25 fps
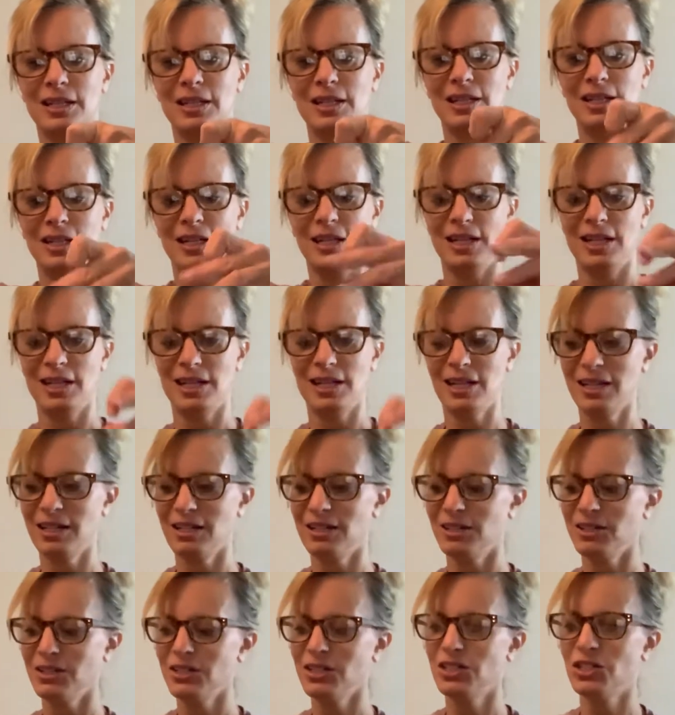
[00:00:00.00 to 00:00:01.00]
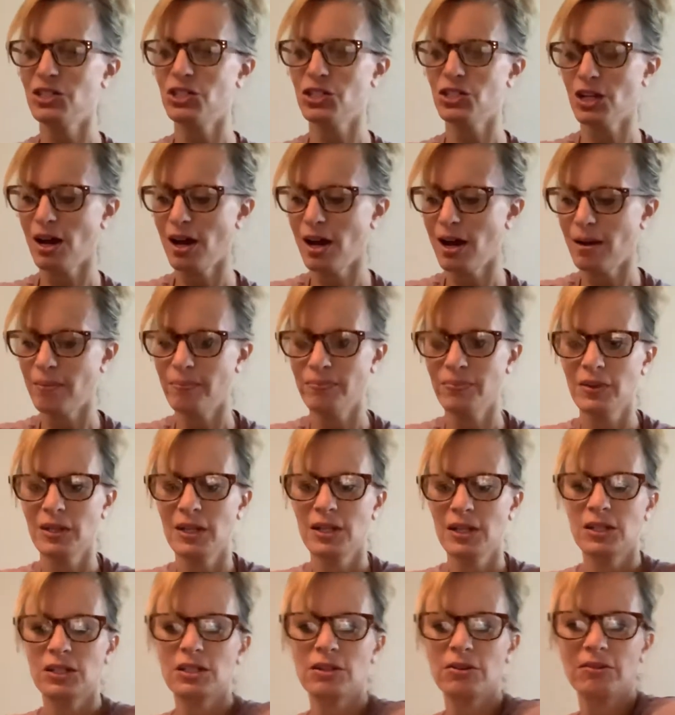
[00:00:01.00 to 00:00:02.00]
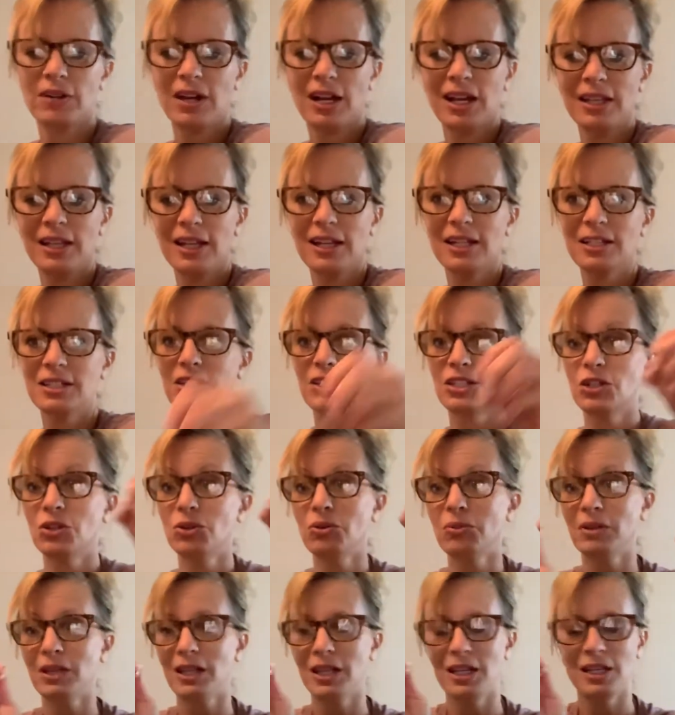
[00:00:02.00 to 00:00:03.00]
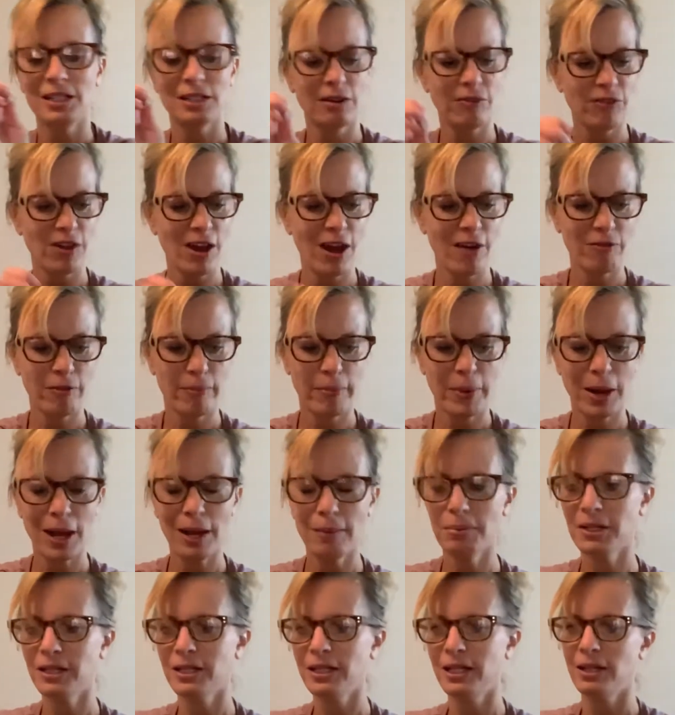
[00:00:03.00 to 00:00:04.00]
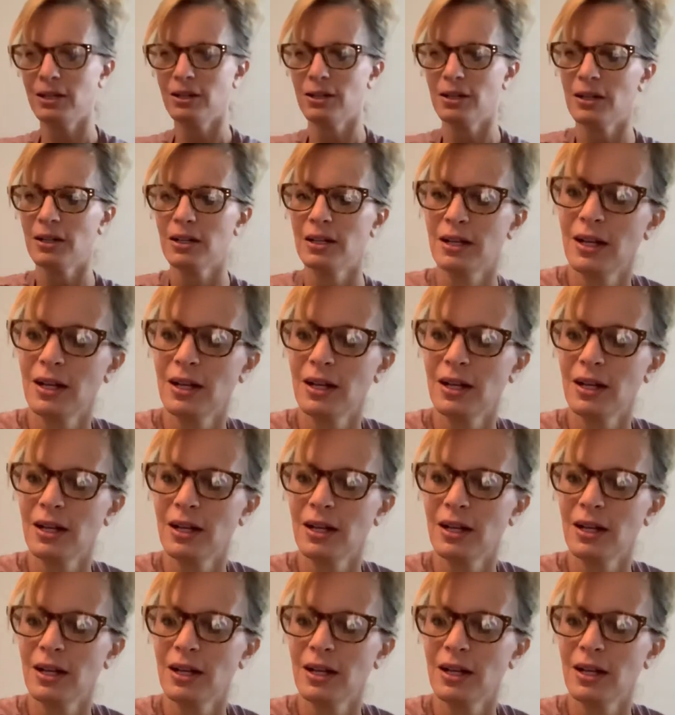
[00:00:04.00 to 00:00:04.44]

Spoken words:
And good job. So what I like to do with these, if you have a pipe cleaner